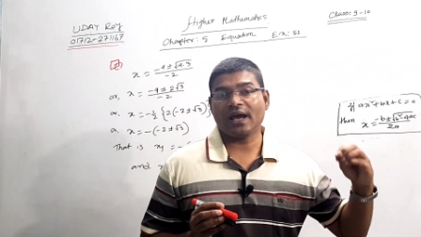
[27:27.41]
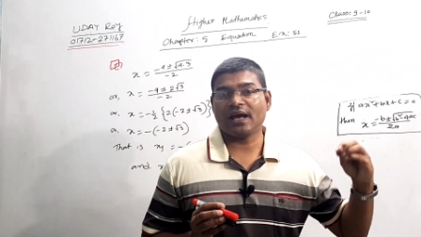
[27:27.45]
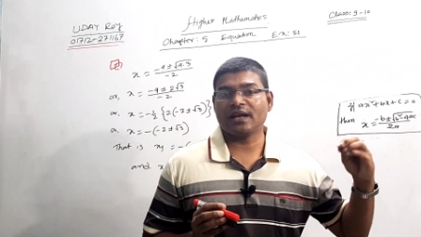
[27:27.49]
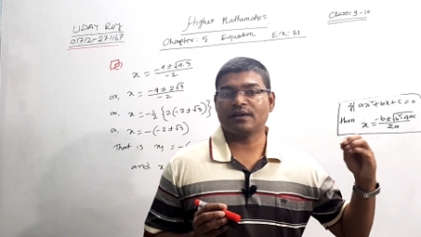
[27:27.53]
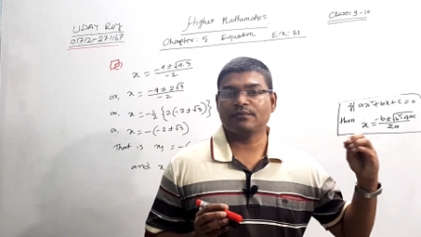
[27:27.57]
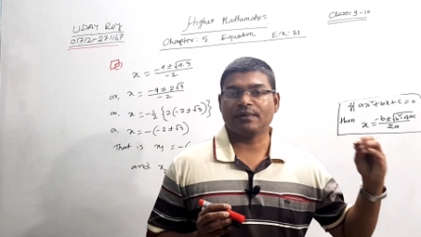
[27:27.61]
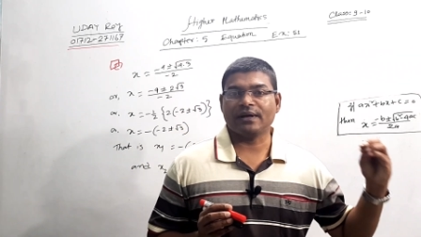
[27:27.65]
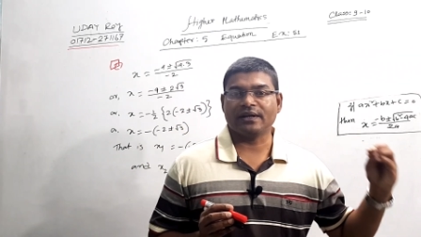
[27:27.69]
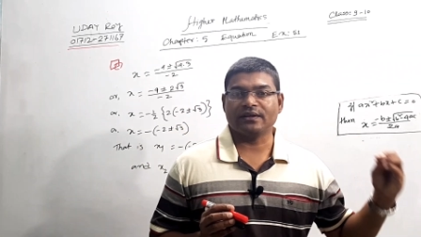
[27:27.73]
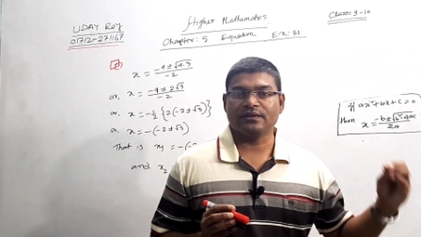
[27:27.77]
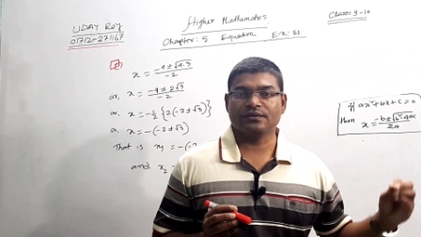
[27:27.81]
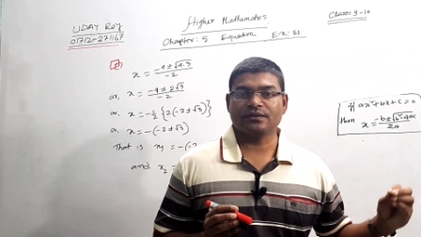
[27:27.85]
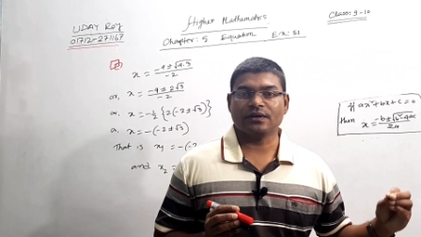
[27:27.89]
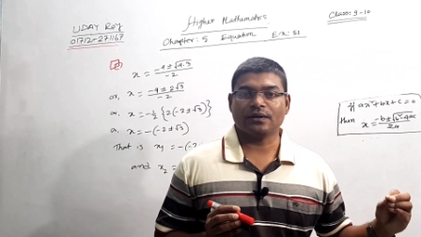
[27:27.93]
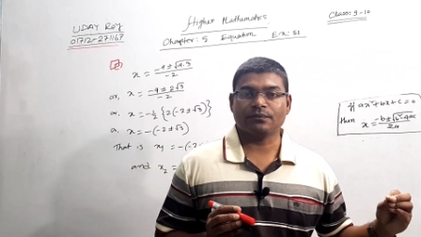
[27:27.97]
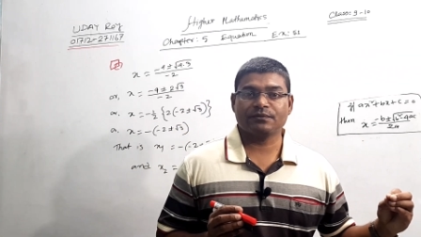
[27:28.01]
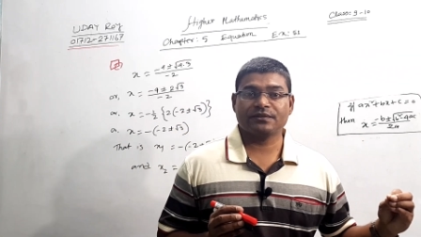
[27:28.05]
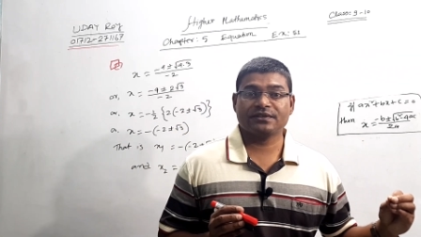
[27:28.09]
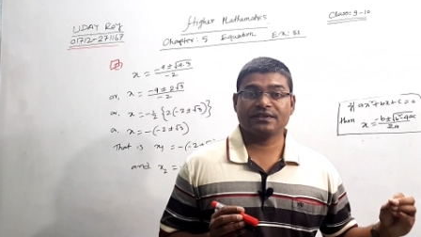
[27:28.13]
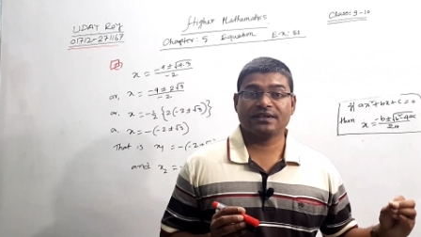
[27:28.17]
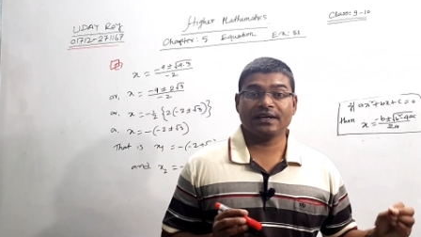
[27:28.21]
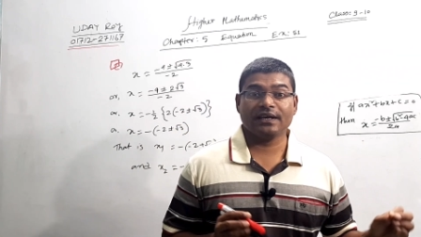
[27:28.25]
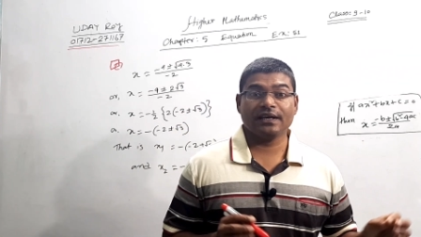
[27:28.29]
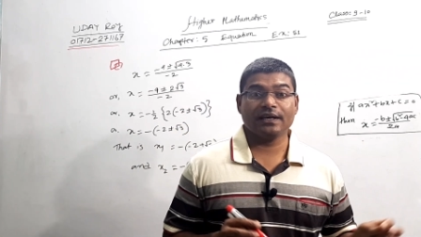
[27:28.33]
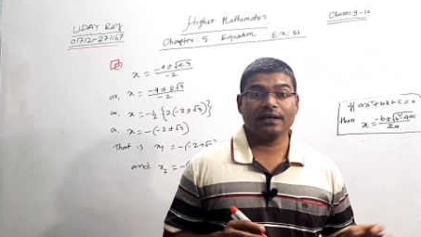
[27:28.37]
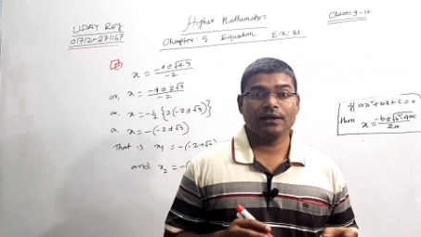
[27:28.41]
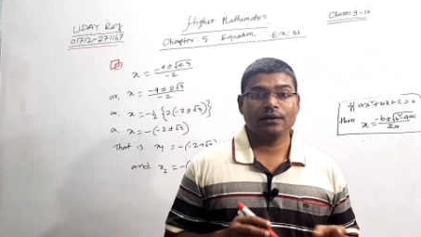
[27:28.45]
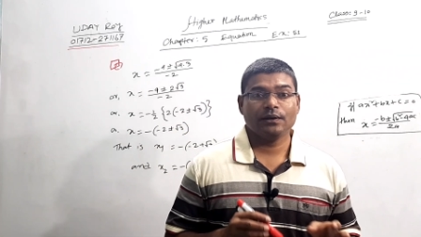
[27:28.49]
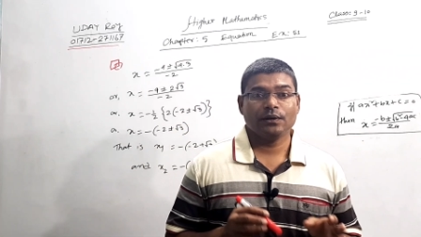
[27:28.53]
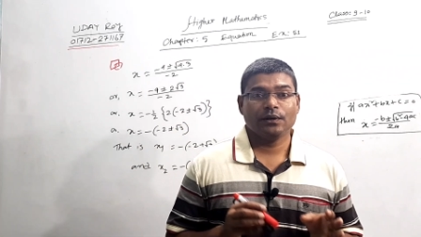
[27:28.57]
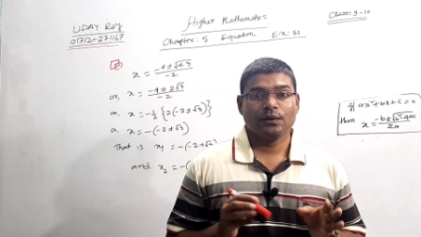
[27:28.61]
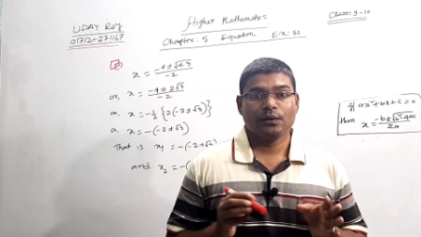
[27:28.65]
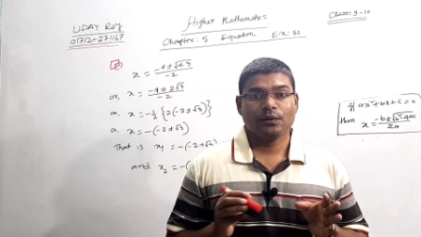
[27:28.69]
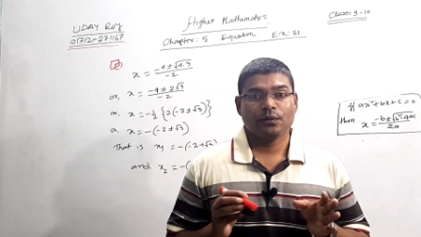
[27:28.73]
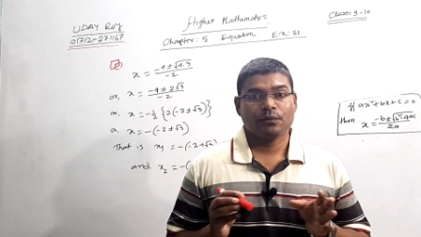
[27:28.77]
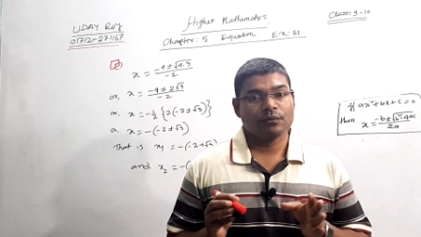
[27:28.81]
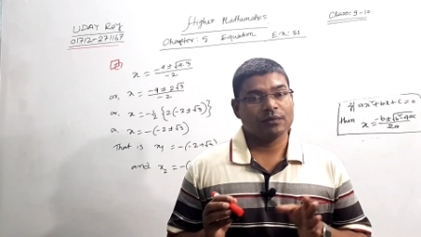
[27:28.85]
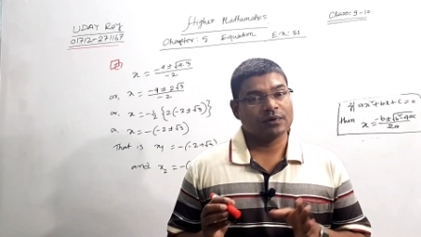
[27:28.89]
and values of c
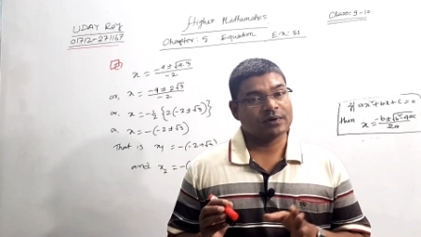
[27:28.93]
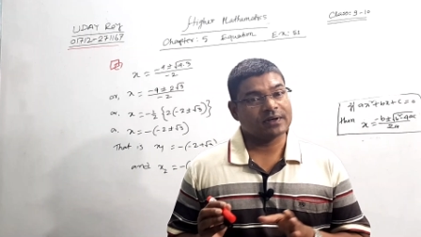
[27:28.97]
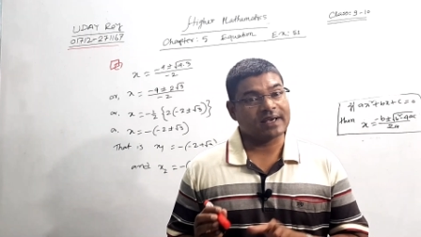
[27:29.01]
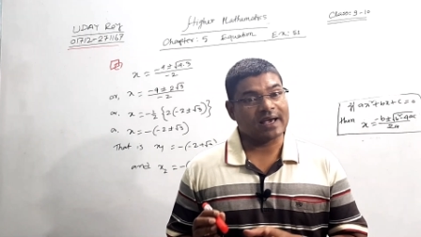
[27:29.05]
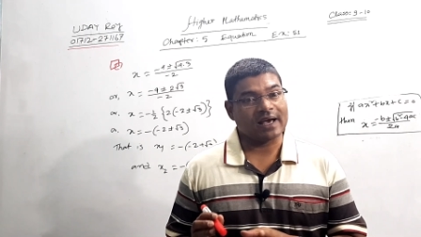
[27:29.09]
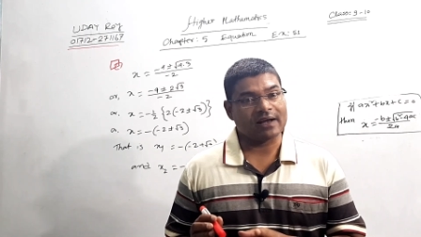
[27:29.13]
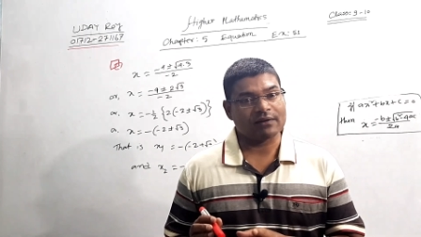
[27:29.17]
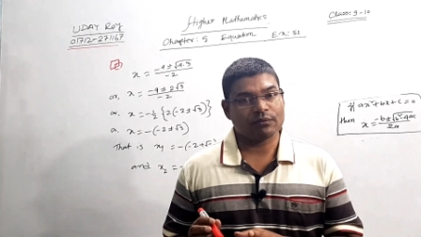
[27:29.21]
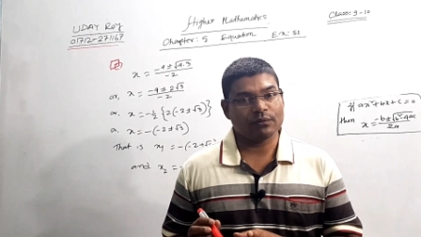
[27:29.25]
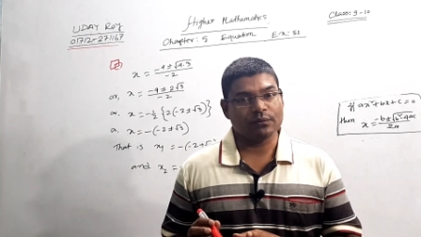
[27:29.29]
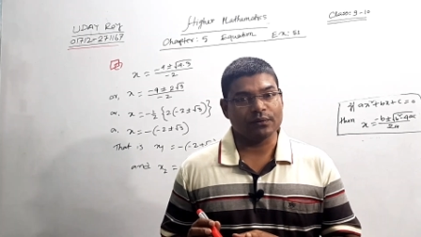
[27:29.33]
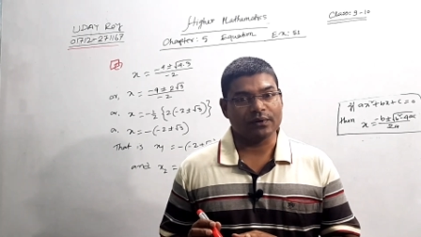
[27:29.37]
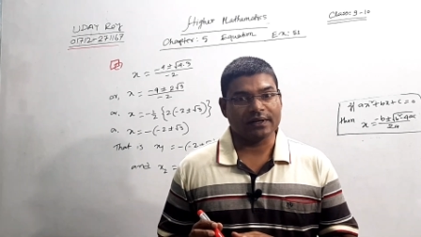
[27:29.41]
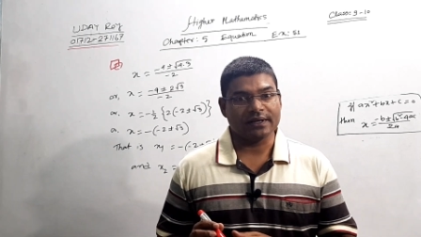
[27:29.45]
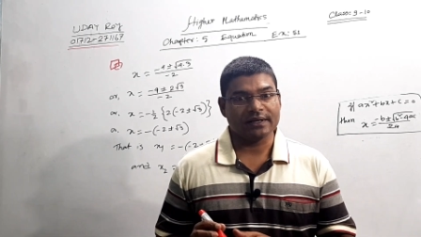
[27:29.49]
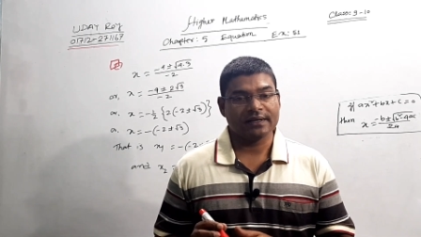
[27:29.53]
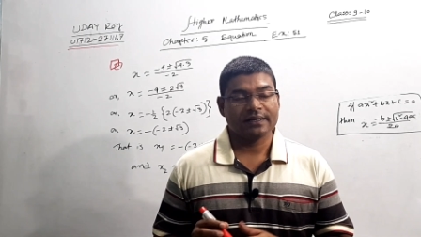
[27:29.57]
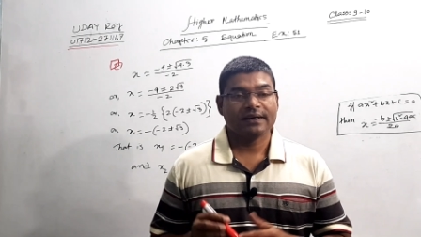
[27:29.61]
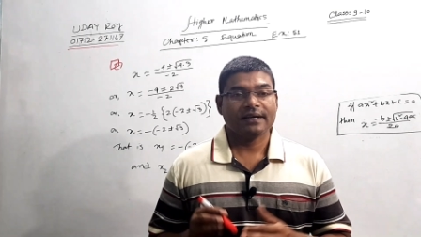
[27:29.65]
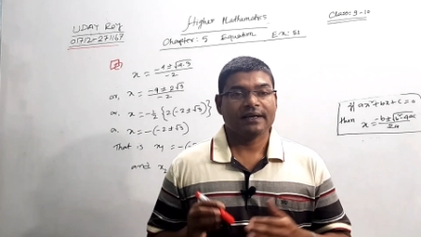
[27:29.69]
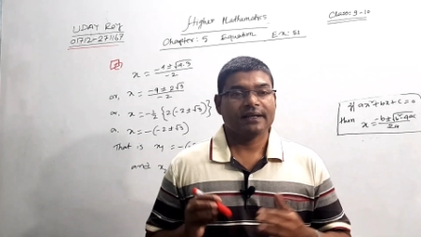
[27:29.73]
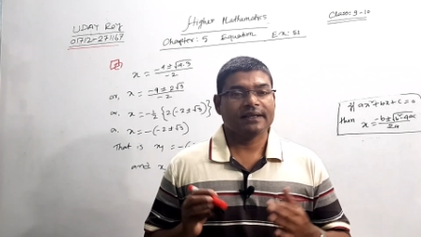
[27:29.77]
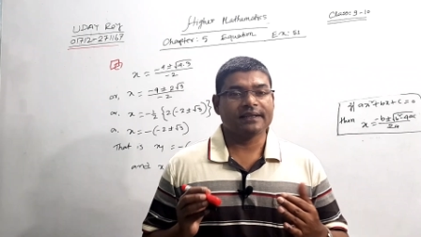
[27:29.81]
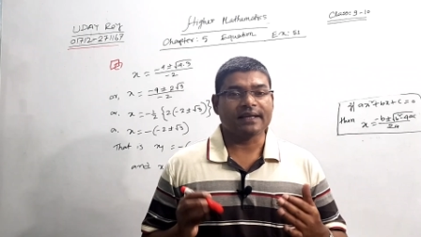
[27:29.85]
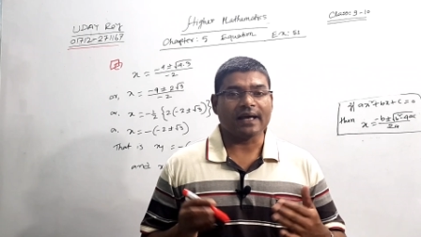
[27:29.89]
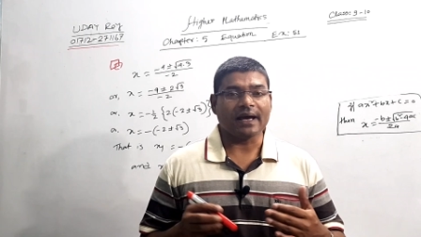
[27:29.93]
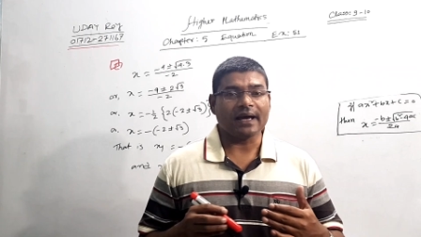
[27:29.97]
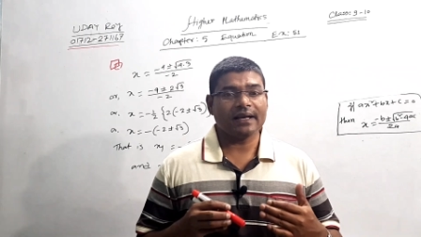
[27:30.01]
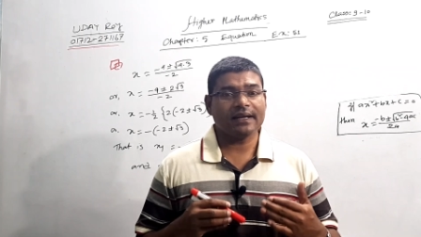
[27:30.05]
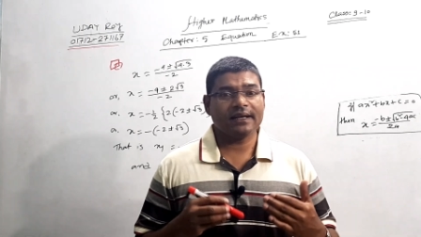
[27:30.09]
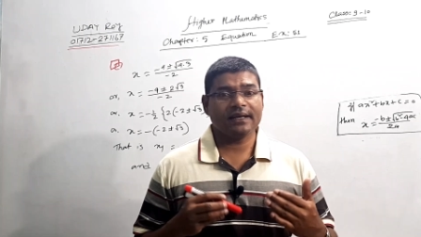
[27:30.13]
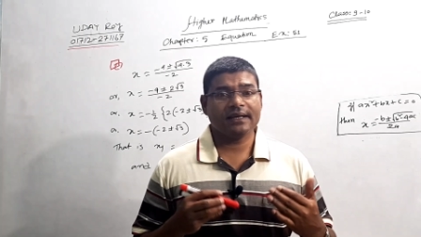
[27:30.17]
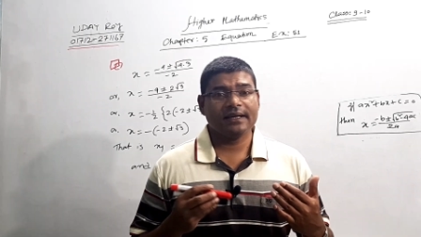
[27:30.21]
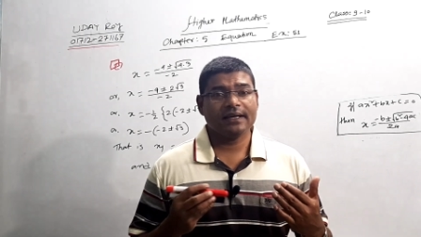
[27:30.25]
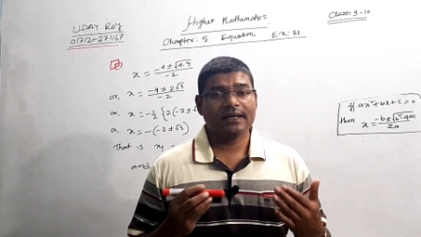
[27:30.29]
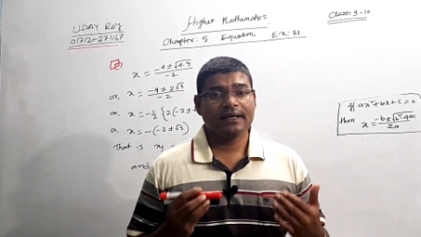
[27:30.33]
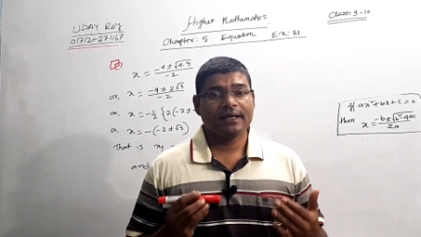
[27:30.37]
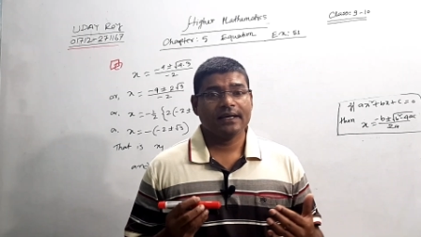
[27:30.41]
carefully,
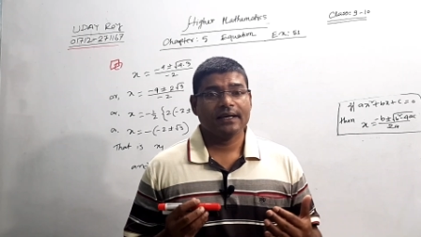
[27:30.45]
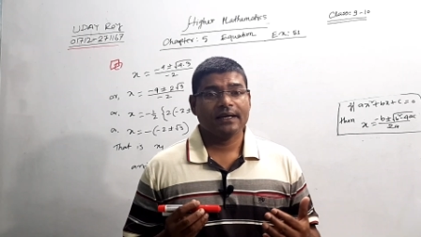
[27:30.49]
then